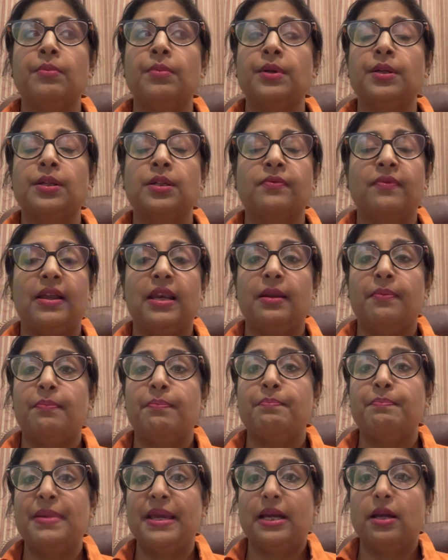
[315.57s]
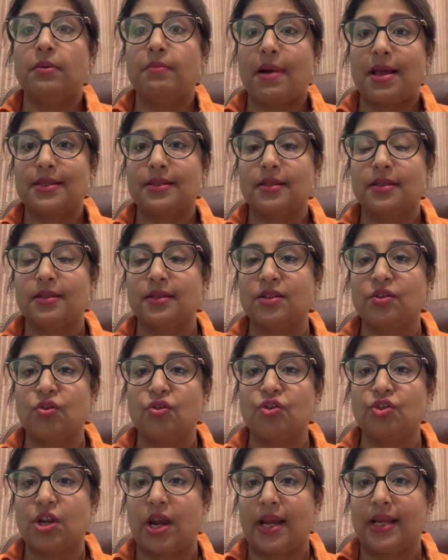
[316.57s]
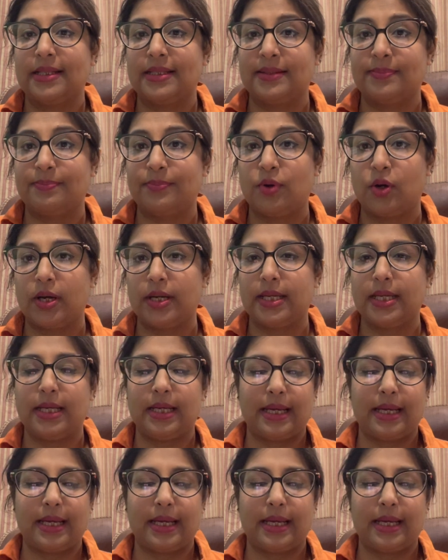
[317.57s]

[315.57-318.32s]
develop bigger muscles in your child's body,